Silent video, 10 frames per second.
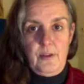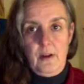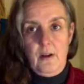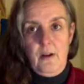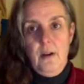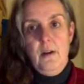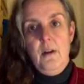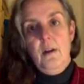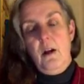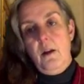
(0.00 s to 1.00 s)
the
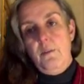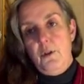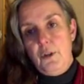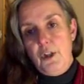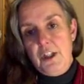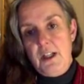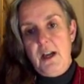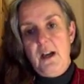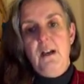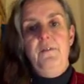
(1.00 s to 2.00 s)
I'm not good
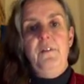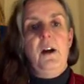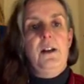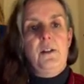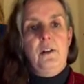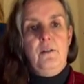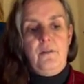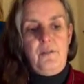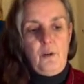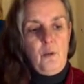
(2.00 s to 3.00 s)
enough, I don't
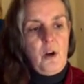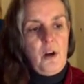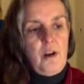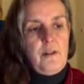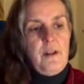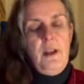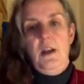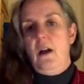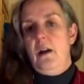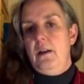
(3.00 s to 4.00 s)
feel worthy,
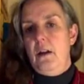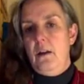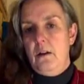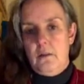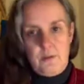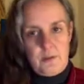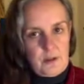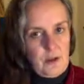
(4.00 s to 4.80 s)
I can't